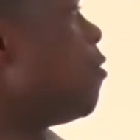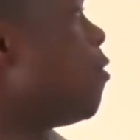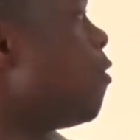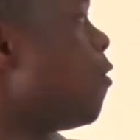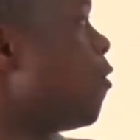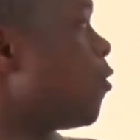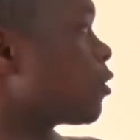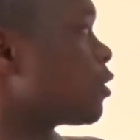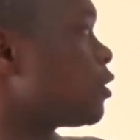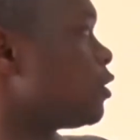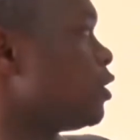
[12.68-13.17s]

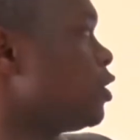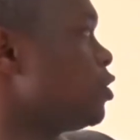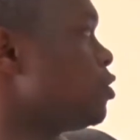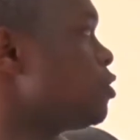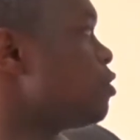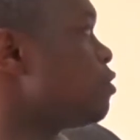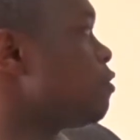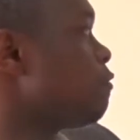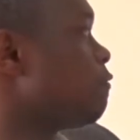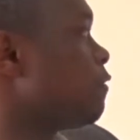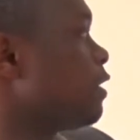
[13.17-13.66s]

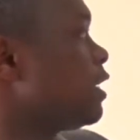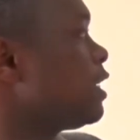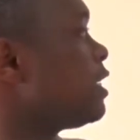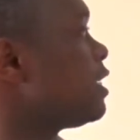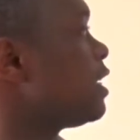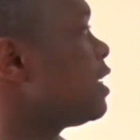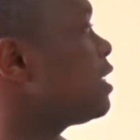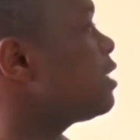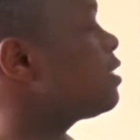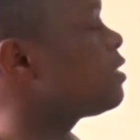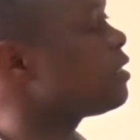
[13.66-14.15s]
oxidation of
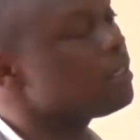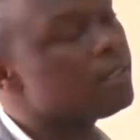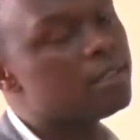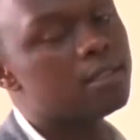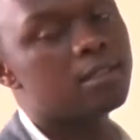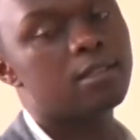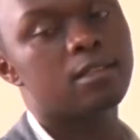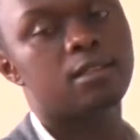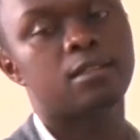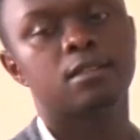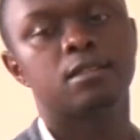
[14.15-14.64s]
fatty
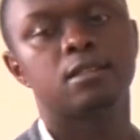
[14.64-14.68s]
acids.